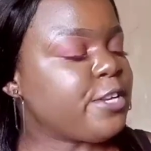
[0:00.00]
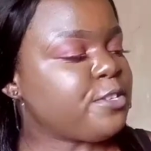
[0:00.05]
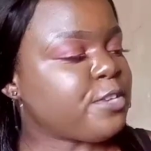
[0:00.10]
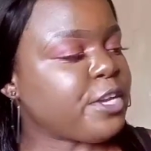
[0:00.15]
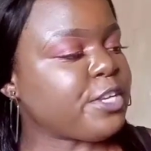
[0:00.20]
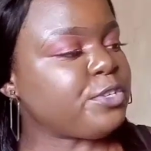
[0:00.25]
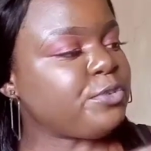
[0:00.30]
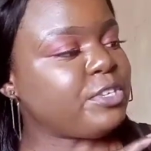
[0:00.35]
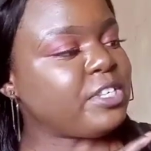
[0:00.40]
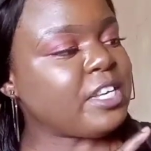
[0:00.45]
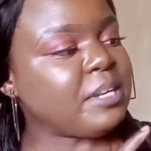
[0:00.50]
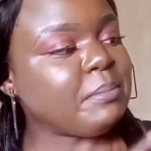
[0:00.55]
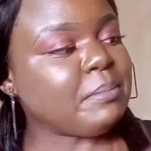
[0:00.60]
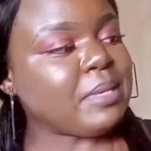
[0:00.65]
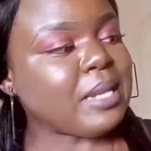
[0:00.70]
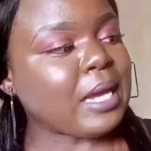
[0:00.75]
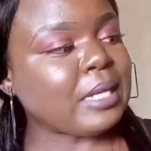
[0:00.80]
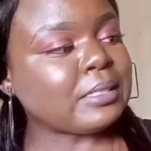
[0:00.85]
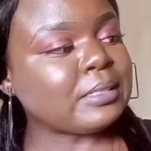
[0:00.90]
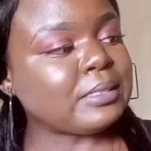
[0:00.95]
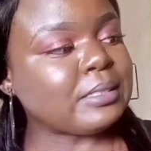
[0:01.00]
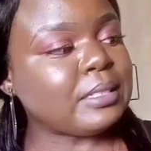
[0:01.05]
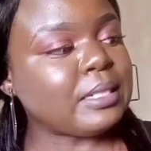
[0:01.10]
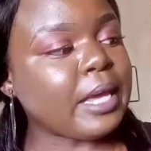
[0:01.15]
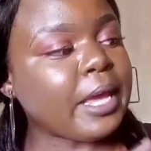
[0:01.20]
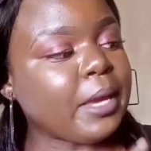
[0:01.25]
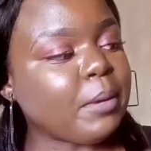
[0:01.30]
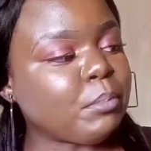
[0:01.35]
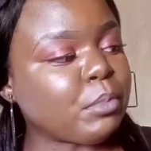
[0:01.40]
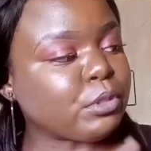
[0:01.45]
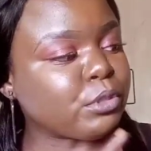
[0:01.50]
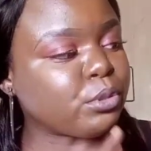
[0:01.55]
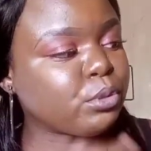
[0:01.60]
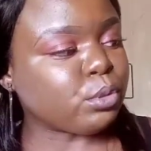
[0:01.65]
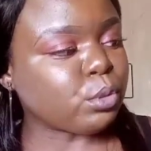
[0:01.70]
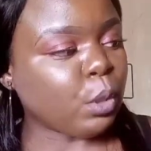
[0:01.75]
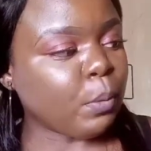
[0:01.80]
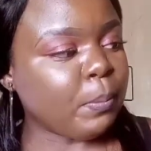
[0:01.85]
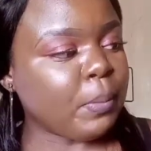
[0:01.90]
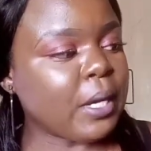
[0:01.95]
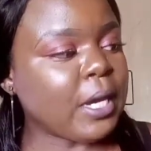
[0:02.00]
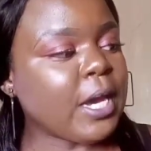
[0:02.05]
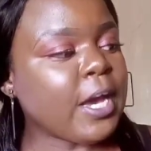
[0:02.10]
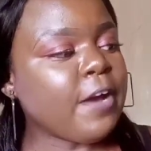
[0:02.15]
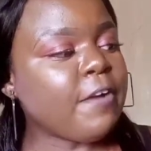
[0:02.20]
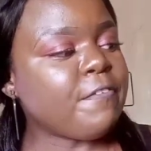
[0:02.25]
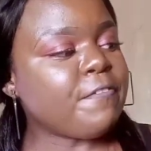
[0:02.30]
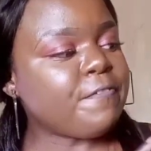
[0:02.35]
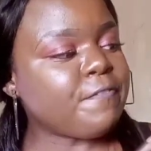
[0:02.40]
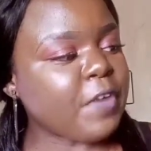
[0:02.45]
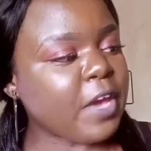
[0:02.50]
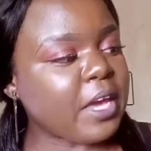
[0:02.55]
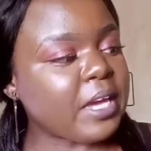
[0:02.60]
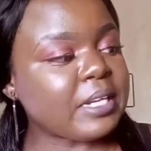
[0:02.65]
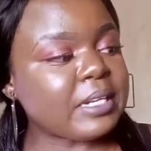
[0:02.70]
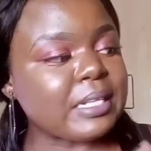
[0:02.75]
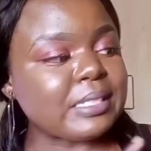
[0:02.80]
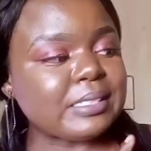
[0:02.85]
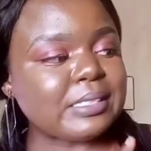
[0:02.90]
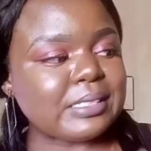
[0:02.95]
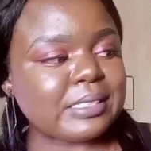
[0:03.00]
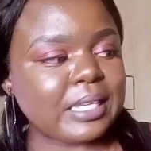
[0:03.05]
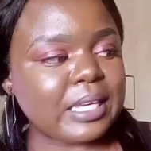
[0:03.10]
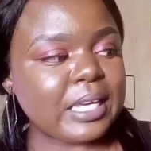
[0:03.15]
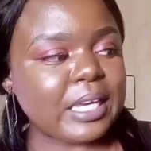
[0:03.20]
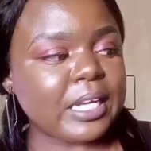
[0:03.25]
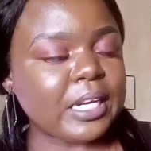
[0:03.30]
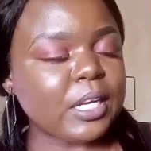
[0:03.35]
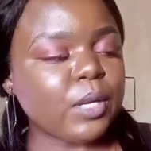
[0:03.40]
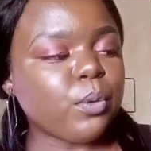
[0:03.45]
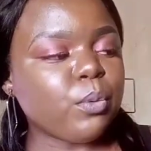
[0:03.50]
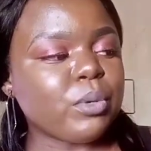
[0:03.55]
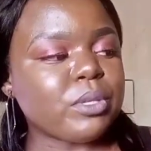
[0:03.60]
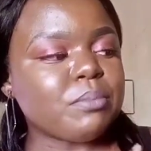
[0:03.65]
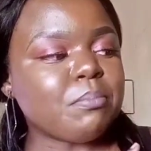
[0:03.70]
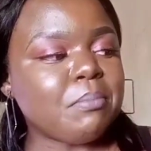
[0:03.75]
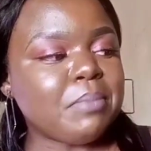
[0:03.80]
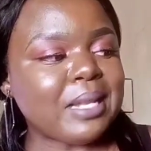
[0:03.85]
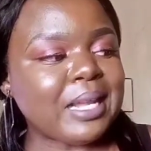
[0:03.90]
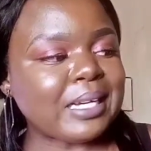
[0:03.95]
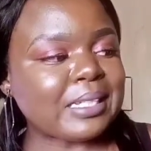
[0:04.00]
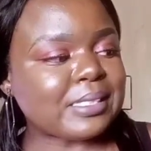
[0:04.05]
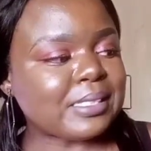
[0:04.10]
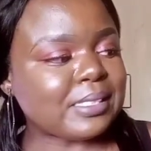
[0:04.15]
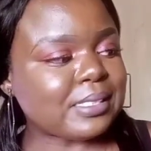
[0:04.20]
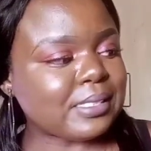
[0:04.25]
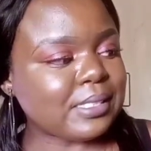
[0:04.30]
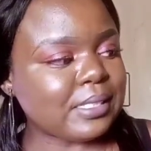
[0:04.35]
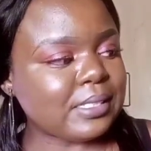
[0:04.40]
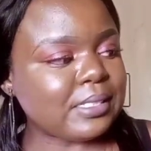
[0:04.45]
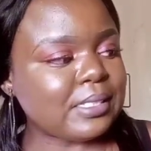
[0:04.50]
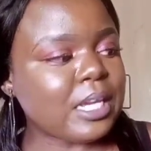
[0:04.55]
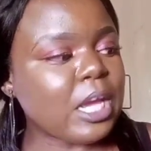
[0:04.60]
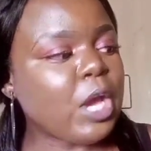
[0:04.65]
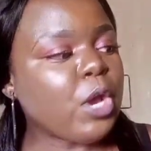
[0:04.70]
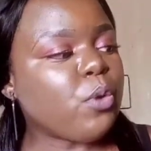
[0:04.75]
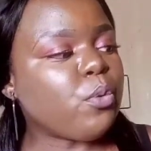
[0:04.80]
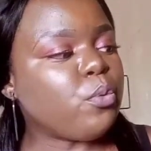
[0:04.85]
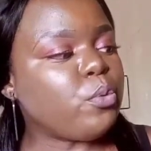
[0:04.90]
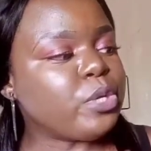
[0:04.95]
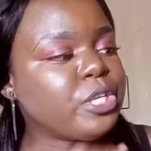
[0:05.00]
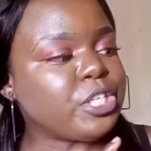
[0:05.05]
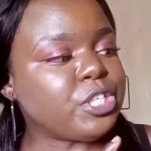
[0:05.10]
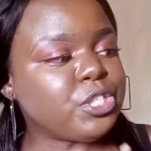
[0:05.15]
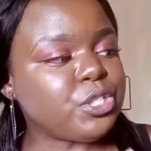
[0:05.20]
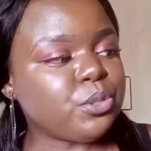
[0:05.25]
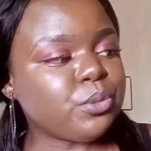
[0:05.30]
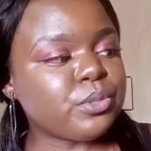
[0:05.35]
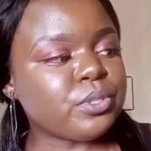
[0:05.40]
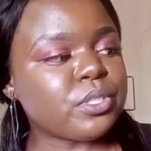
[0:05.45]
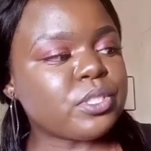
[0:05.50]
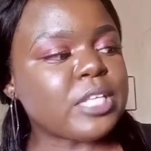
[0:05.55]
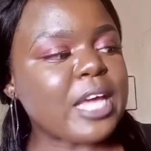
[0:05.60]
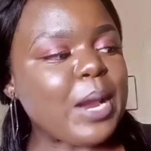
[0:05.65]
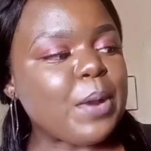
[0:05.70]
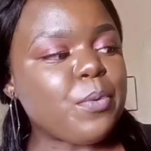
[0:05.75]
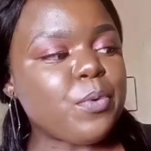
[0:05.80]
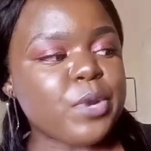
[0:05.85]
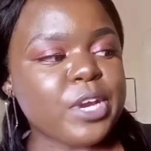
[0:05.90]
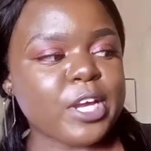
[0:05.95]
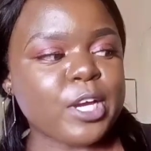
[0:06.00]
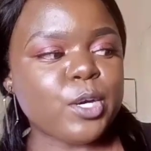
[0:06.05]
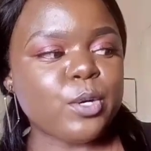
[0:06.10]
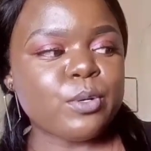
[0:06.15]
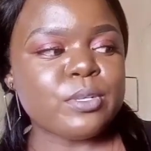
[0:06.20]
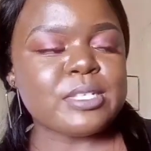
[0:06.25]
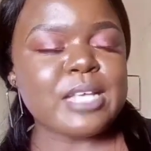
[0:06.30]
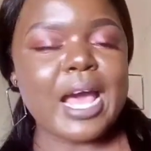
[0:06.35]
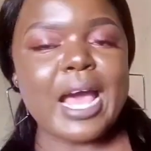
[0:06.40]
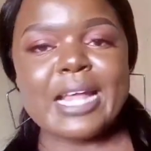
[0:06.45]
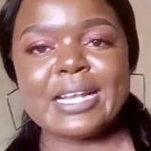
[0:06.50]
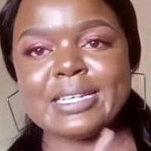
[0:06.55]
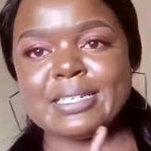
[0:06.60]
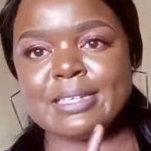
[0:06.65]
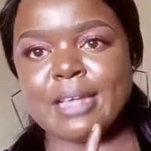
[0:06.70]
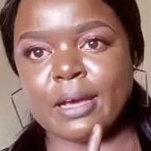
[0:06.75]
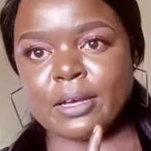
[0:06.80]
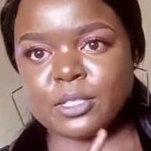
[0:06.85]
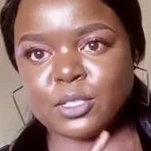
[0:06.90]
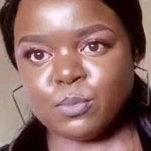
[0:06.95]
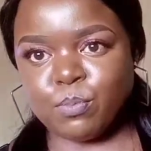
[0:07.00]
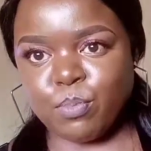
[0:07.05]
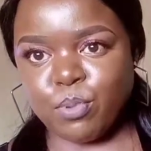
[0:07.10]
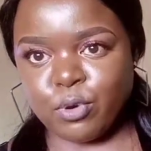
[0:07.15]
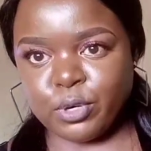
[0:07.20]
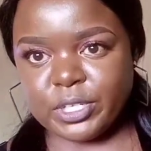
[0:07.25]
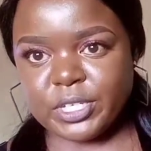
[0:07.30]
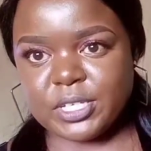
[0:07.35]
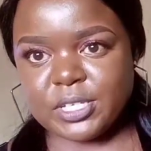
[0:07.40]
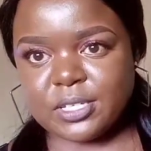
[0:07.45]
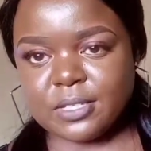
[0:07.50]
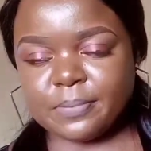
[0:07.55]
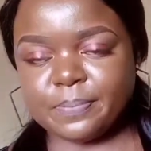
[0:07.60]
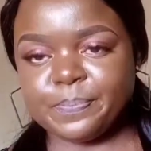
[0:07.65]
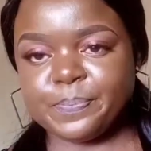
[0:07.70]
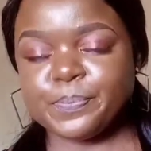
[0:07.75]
So it's written, black seed herbal soap, fairness skin with black seed, reduce wrinkles and dark spots.